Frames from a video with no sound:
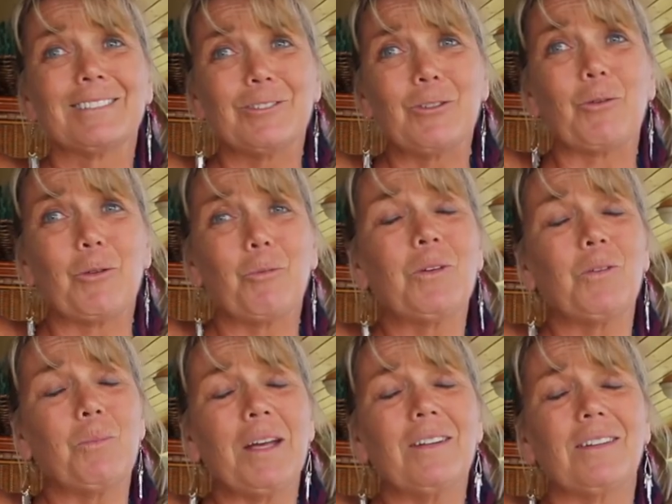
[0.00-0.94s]
So the
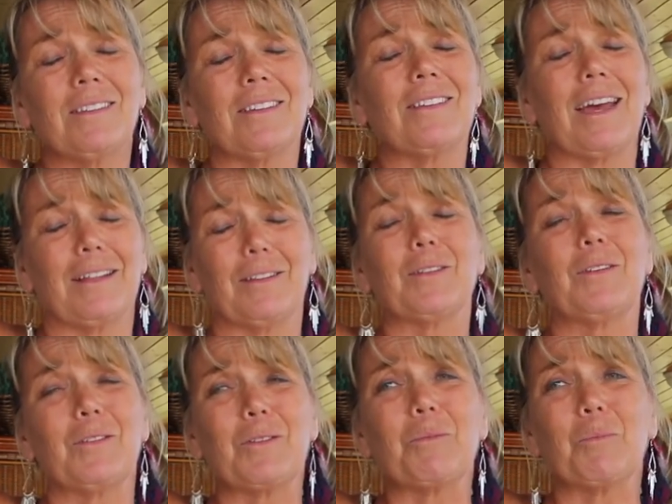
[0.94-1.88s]
respect and the
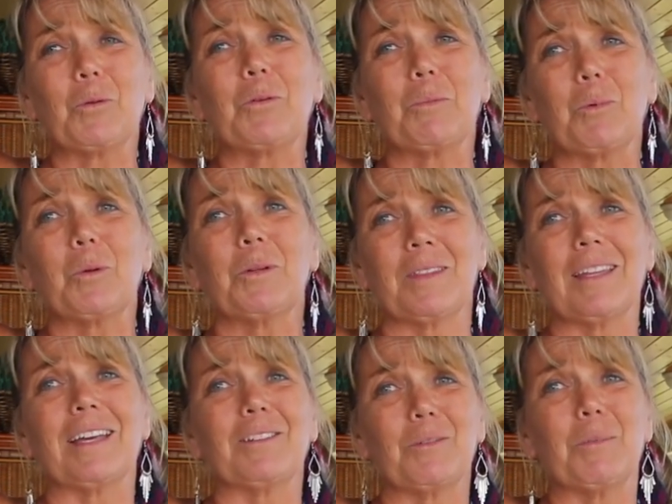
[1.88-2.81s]
silence is the most important
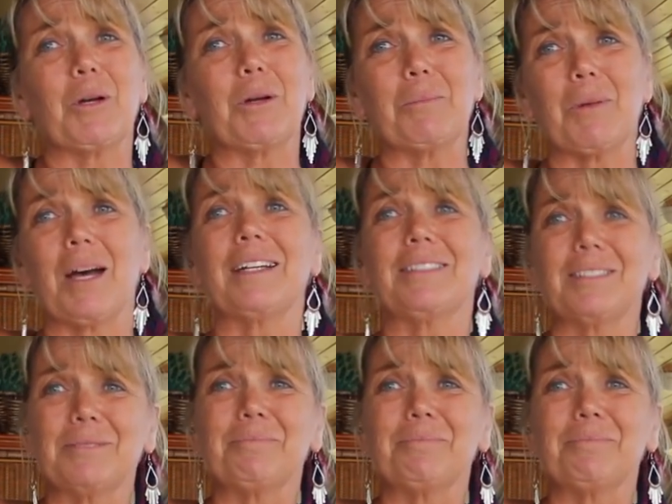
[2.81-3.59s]
thing to bear in mind.